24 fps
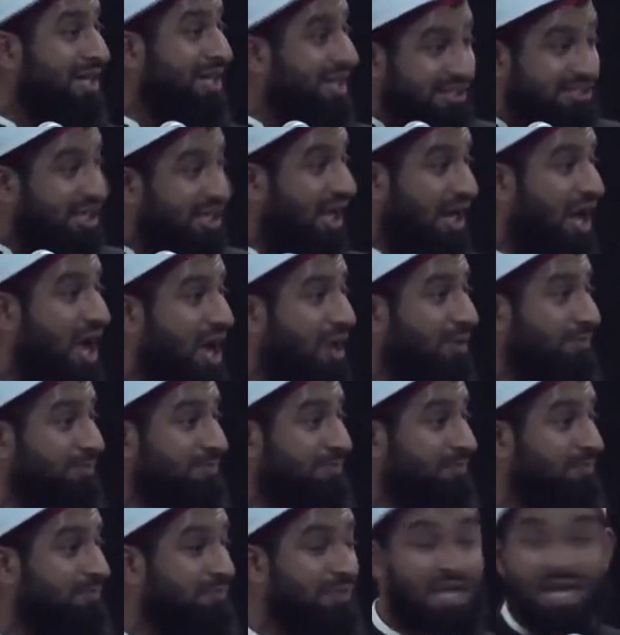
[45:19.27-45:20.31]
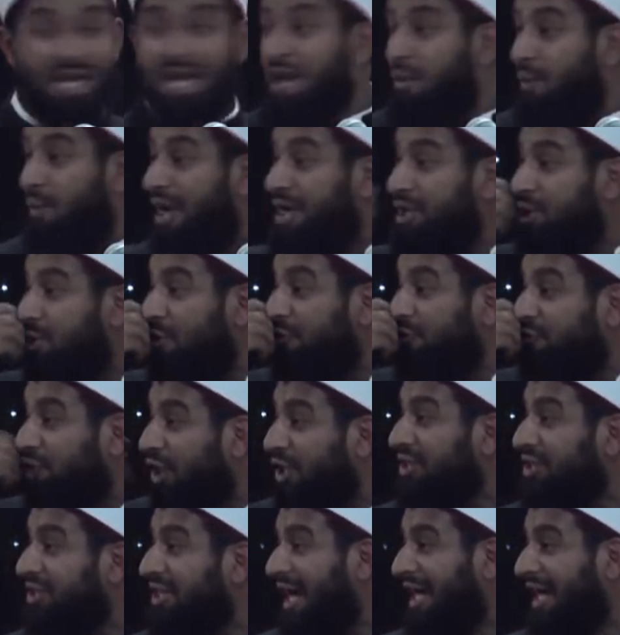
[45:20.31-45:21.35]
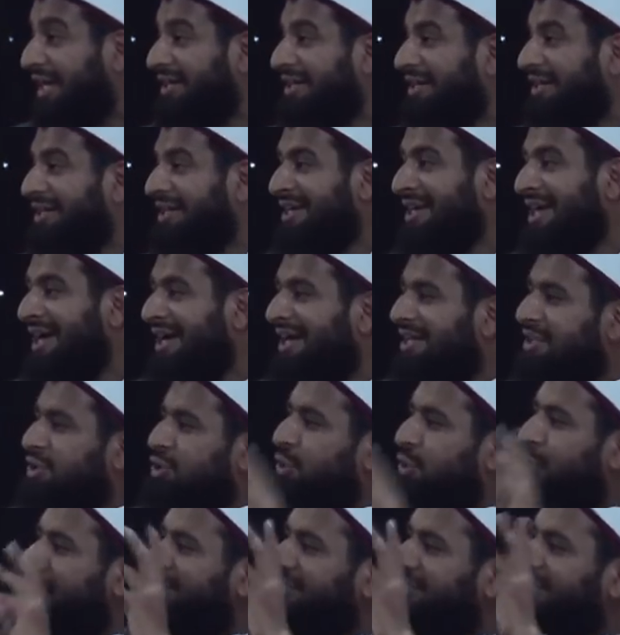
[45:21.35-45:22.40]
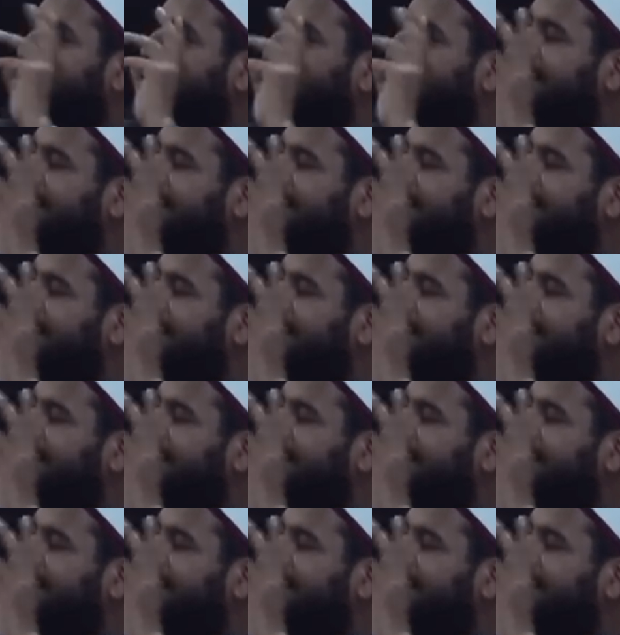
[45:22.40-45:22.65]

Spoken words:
It's haram. When you've done that, 20